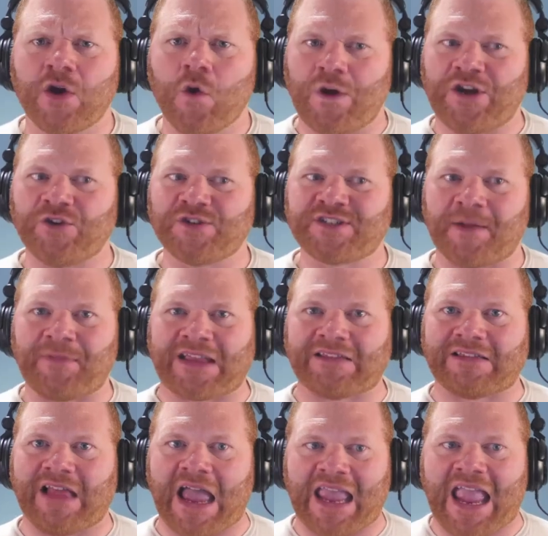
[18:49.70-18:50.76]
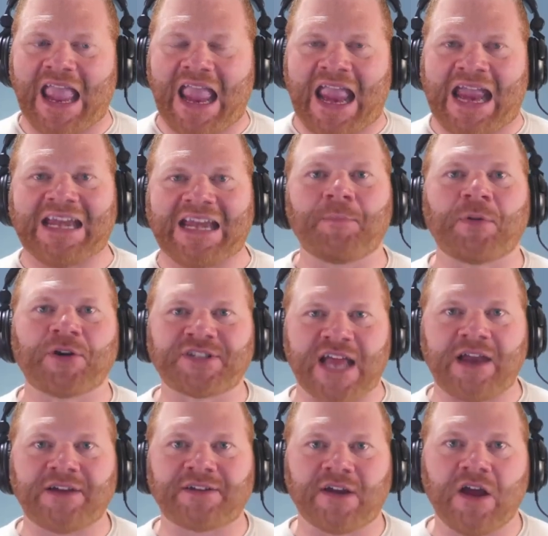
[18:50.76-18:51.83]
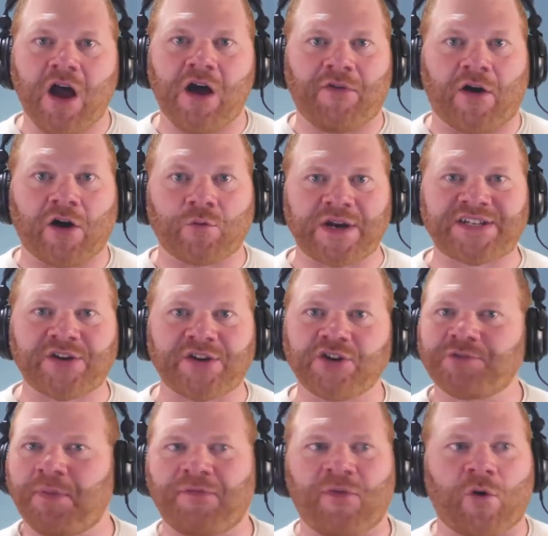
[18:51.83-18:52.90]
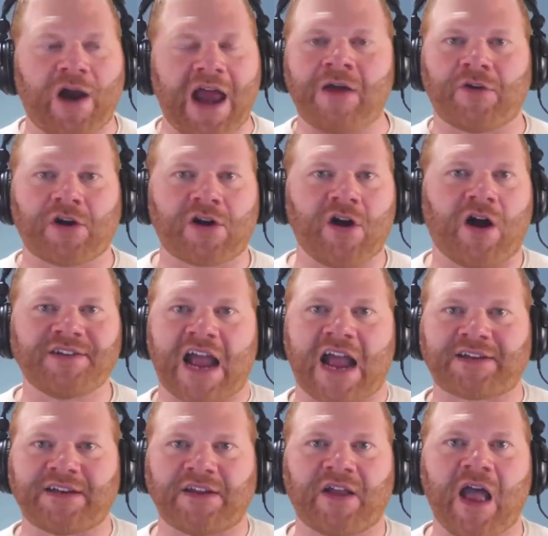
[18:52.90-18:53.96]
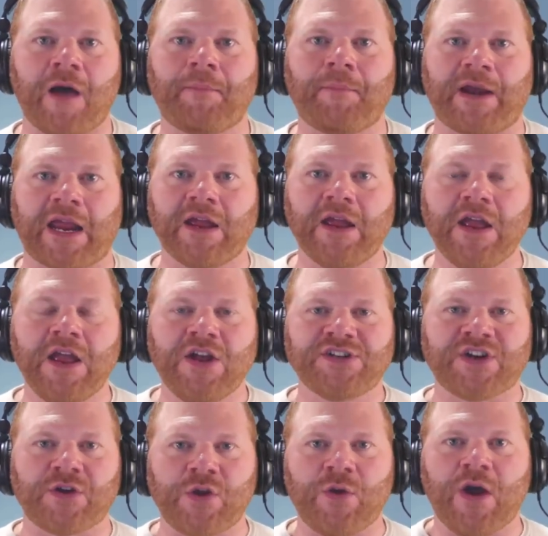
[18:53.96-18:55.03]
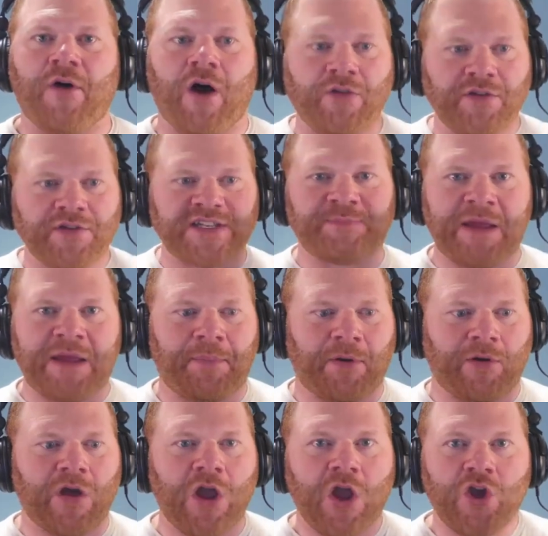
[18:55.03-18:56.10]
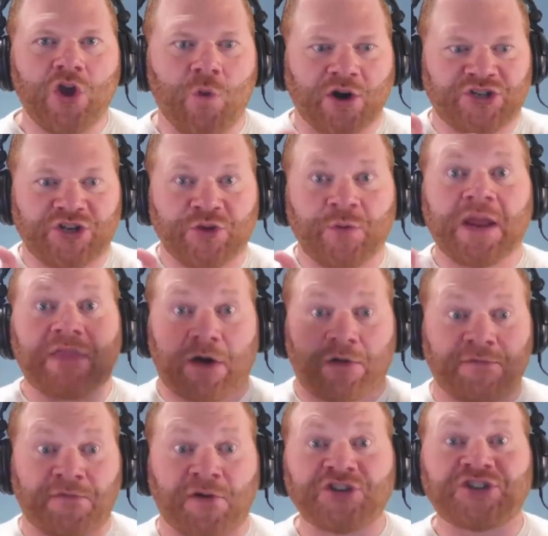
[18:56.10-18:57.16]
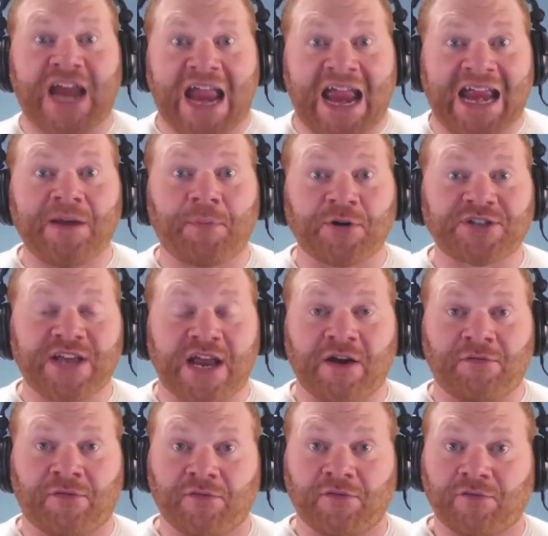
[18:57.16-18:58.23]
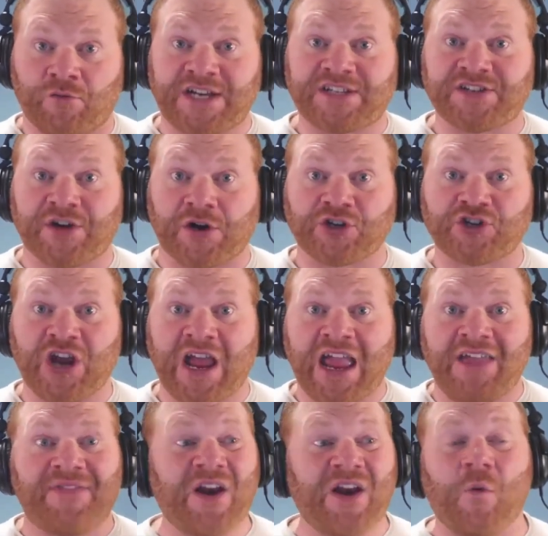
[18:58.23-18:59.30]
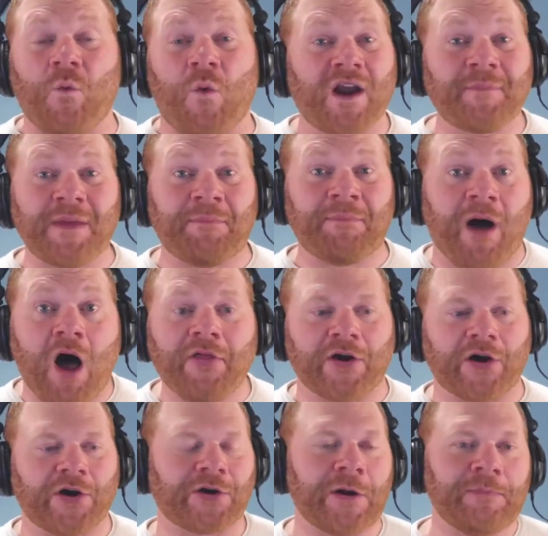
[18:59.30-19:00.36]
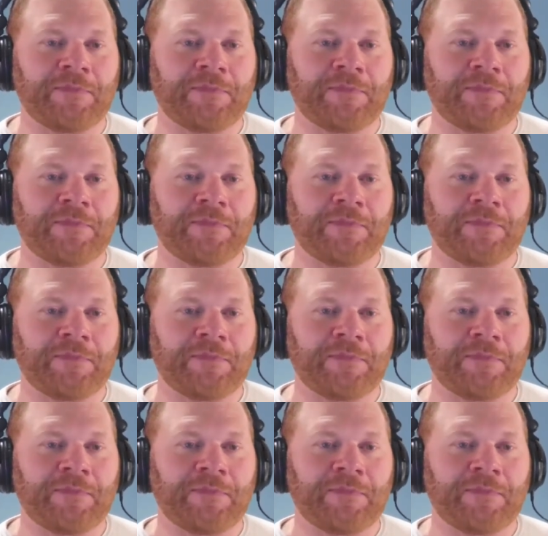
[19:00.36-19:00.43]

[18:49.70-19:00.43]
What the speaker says: we do something like 80% of our research before ever contacting the company. So you have all of these people who are doing their first 80% of research. They don't want to be bothered.